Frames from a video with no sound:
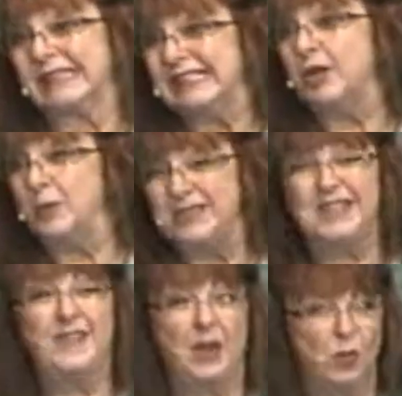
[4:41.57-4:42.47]
I know we
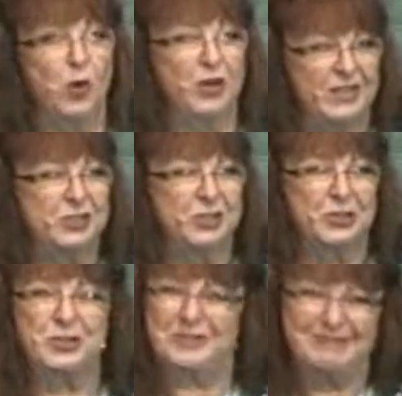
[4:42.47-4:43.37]
said that word in
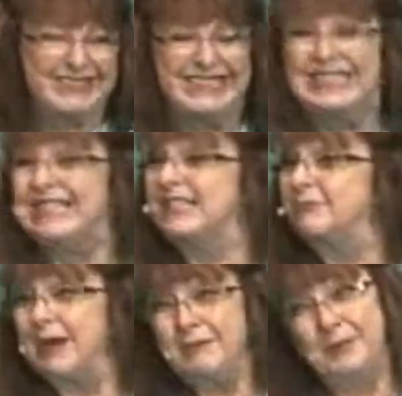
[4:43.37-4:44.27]
church. It's
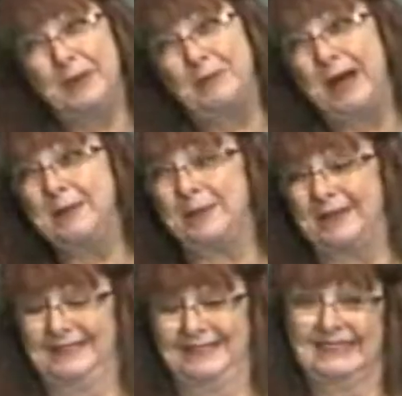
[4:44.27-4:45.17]
right from the Bible.